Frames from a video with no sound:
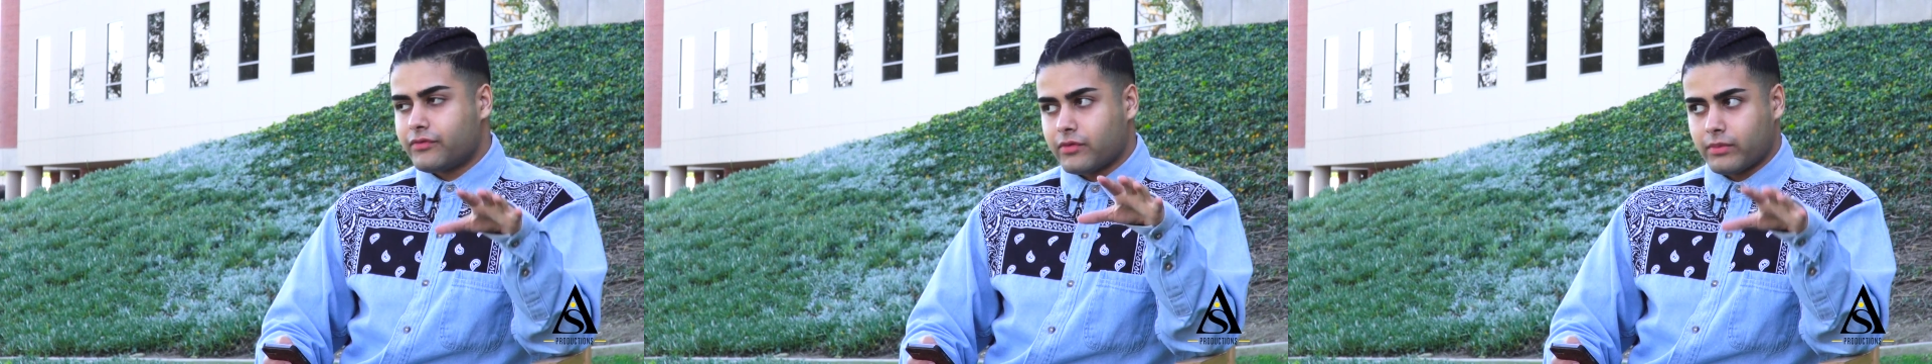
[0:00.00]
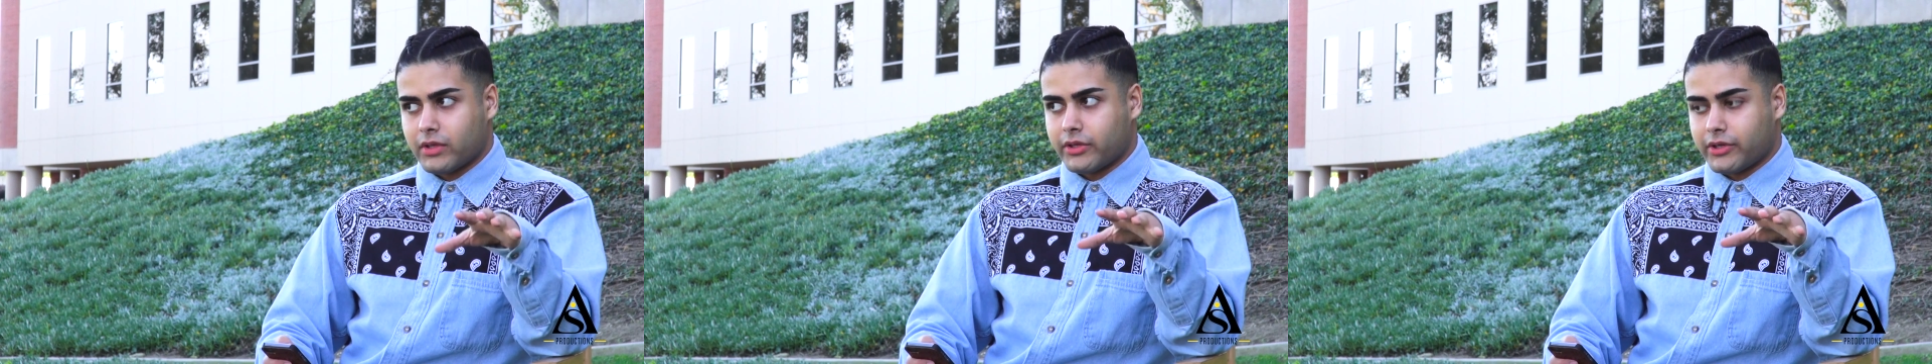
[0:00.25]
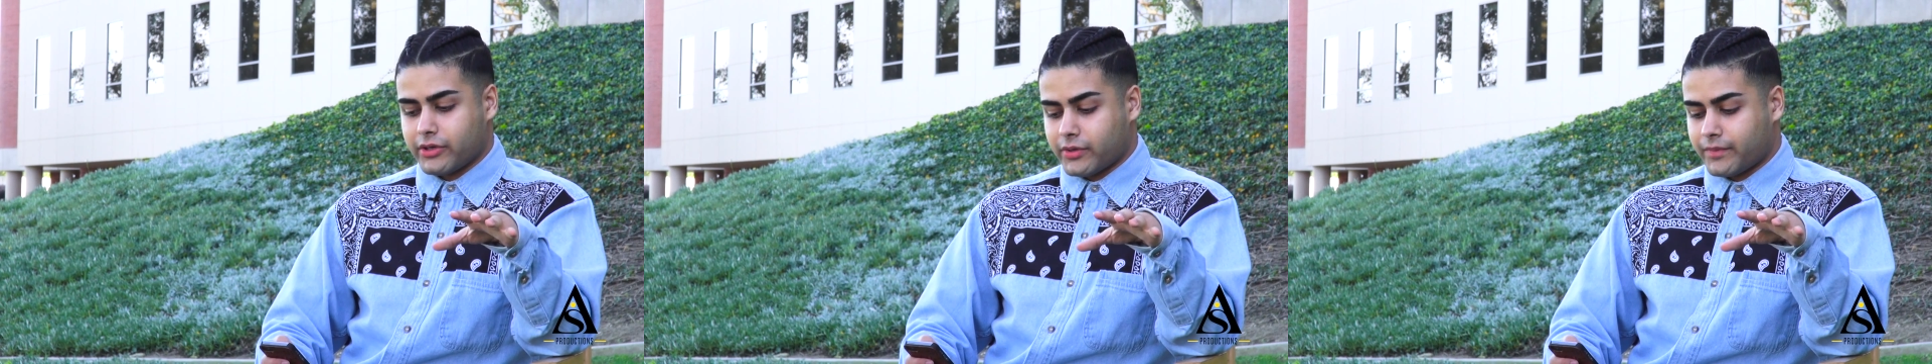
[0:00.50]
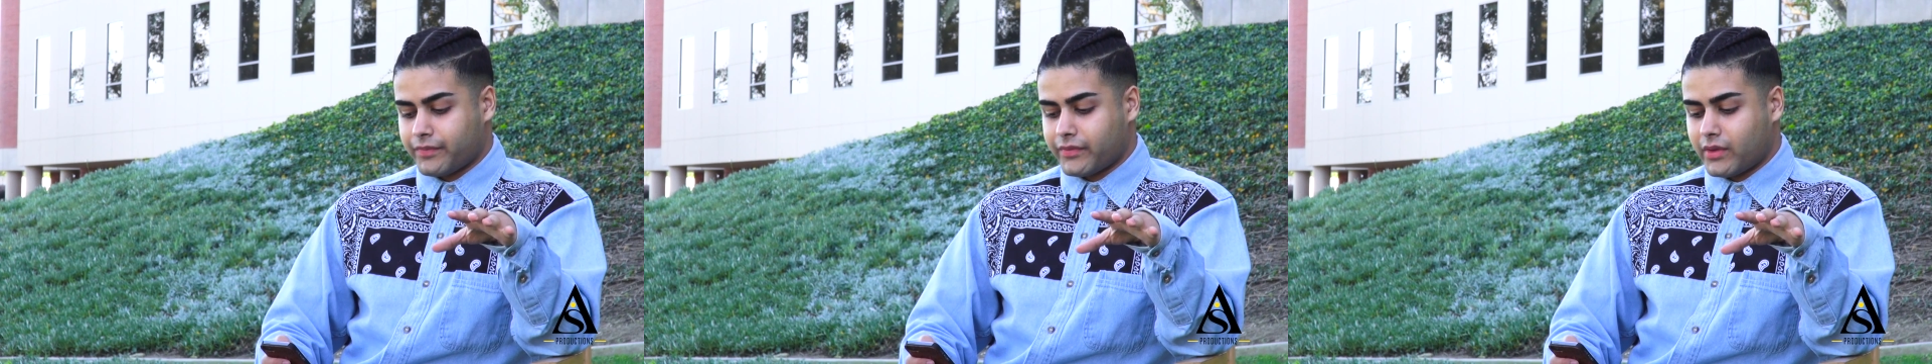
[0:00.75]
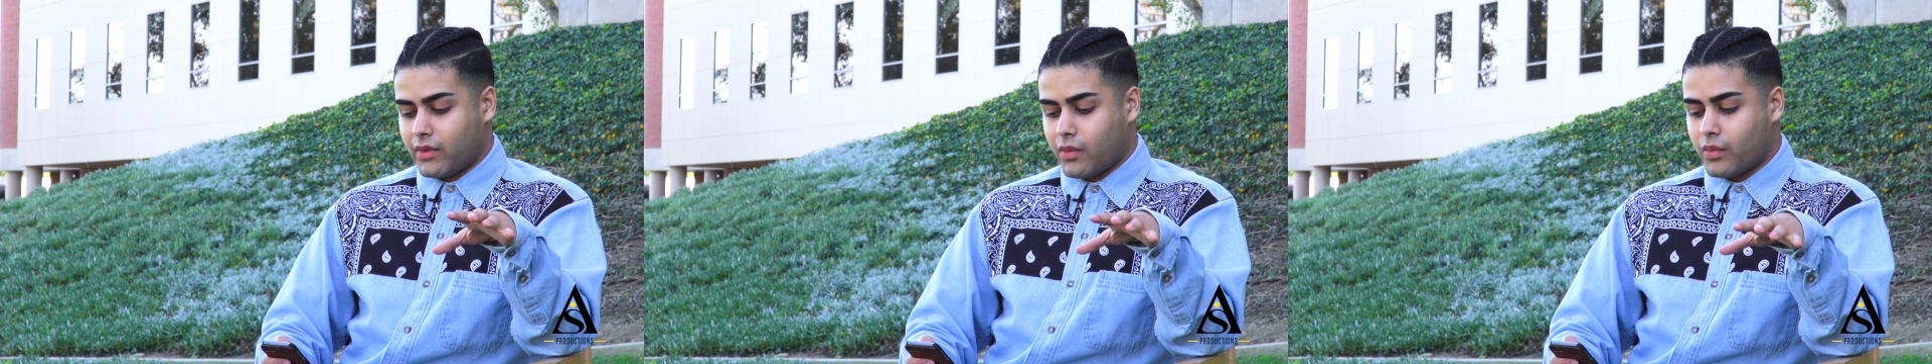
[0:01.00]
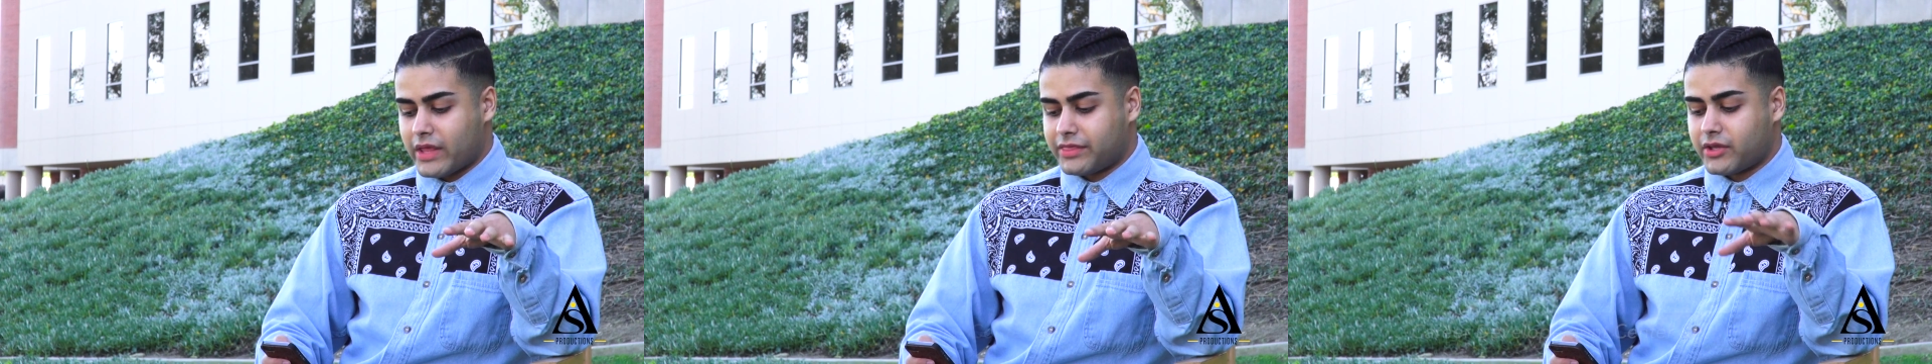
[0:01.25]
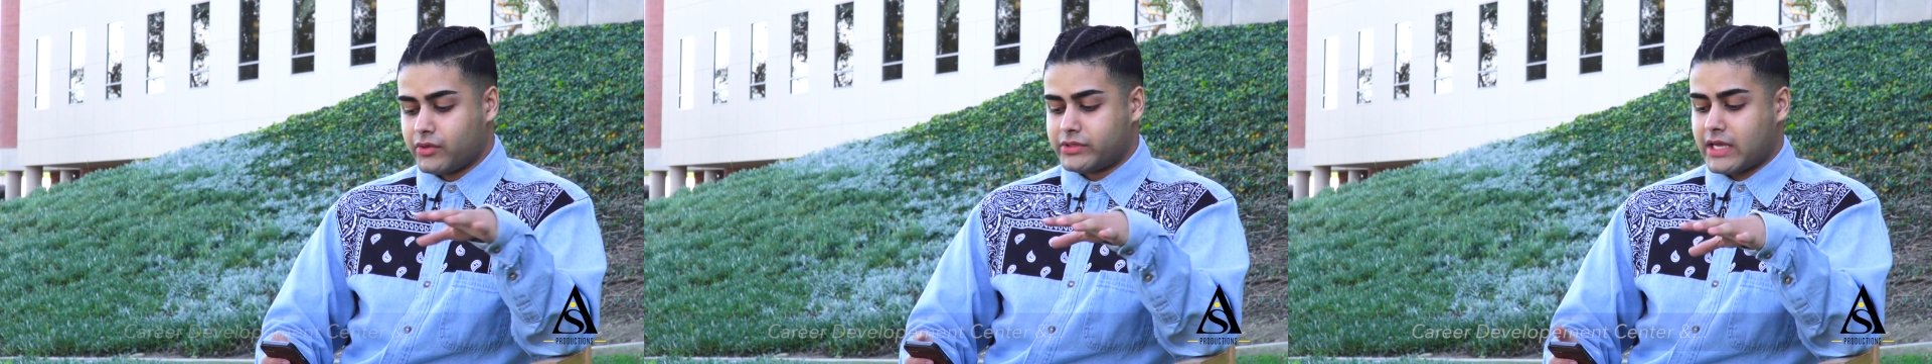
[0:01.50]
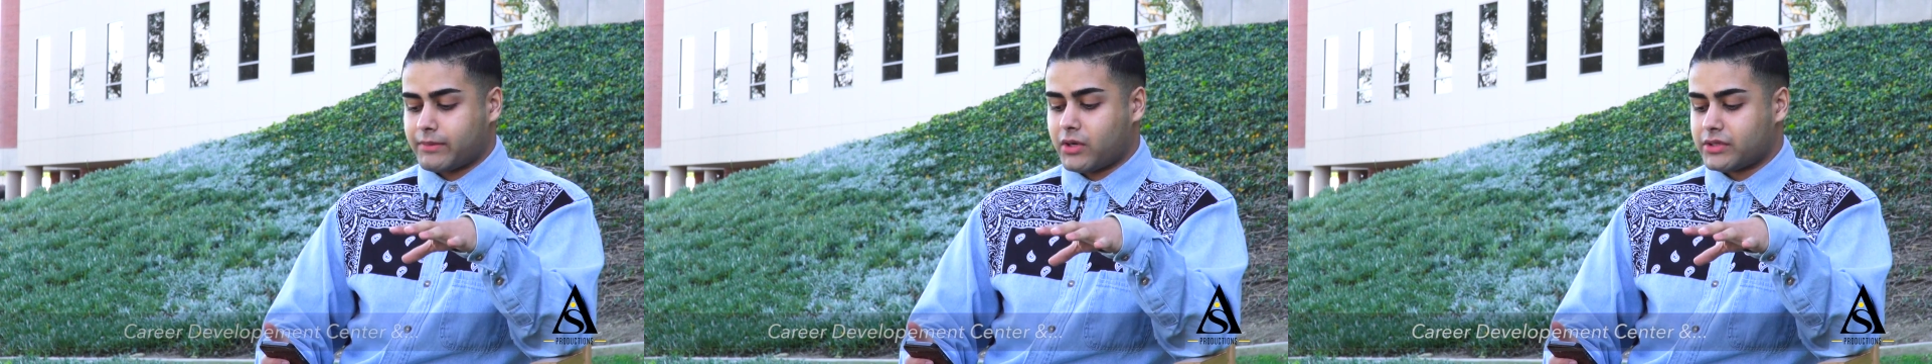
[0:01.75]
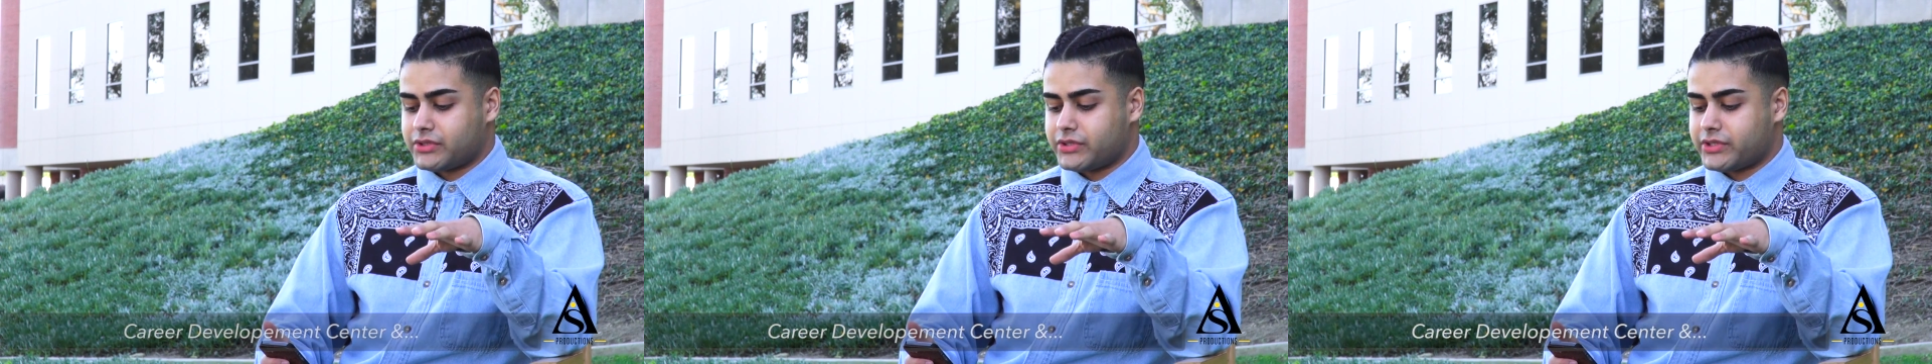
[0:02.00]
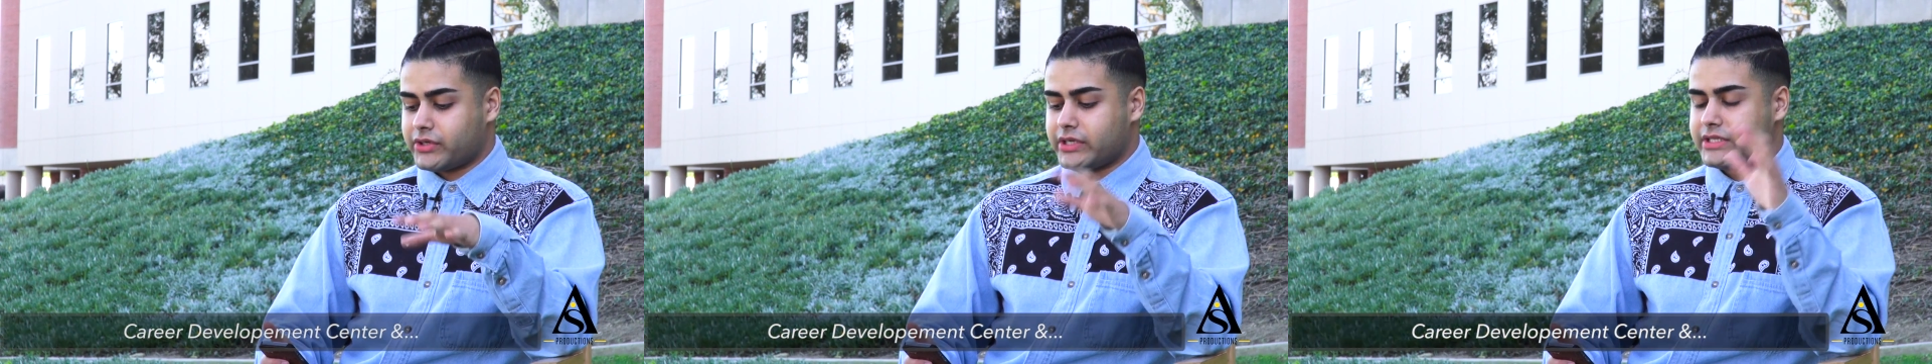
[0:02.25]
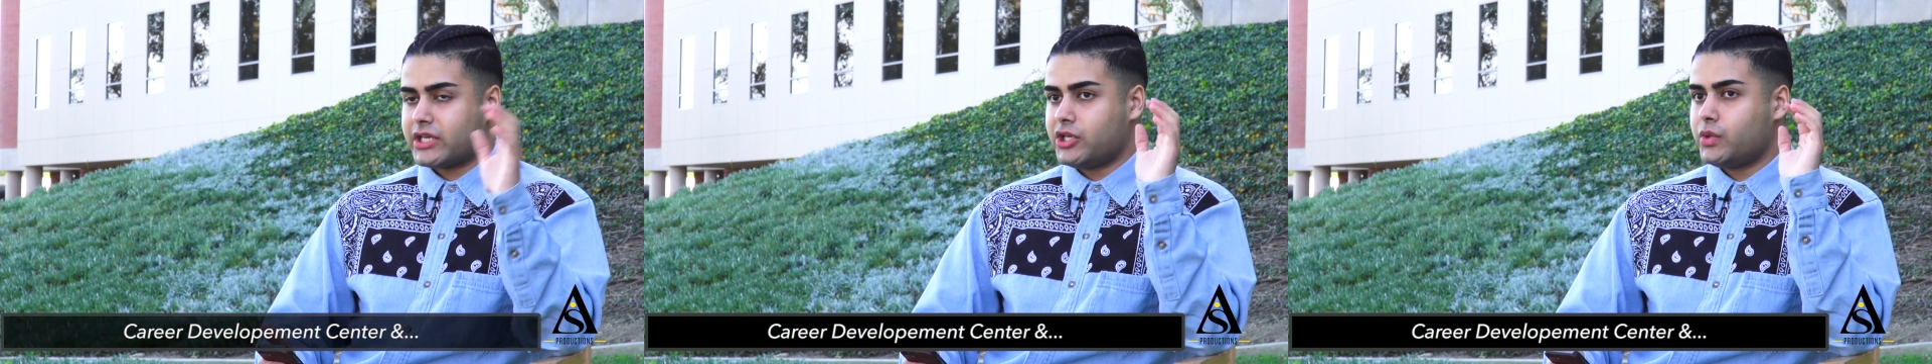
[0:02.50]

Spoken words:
familiar with the Noontime Concert Series,